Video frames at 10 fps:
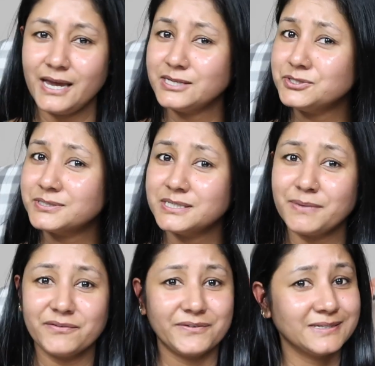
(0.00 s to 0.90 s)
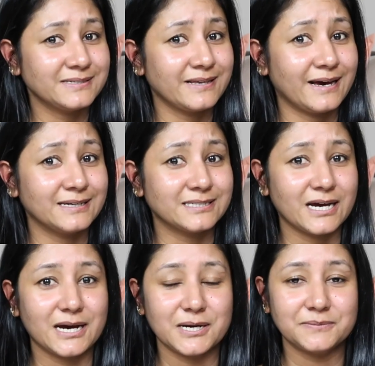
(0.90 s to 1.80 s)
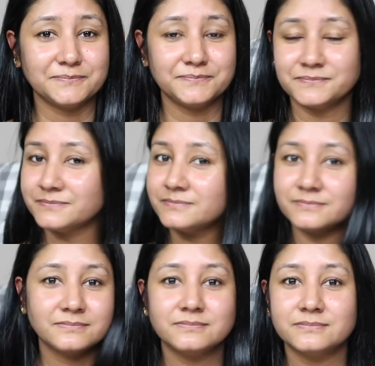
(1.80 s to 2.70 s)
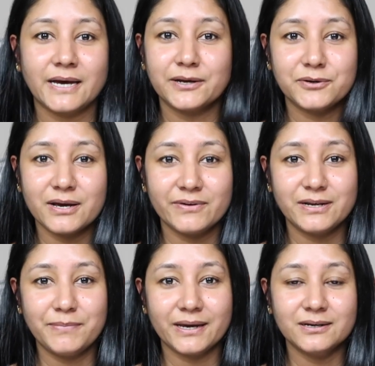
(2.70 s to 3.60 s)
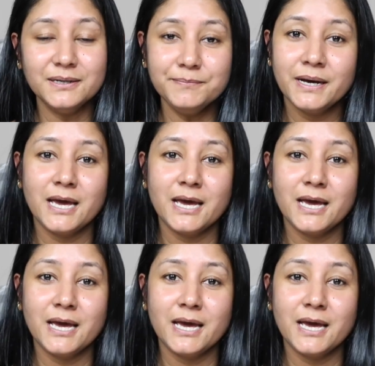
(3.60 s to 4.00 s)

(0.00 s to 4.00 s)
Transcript: As you see my face that I don't have any makeup.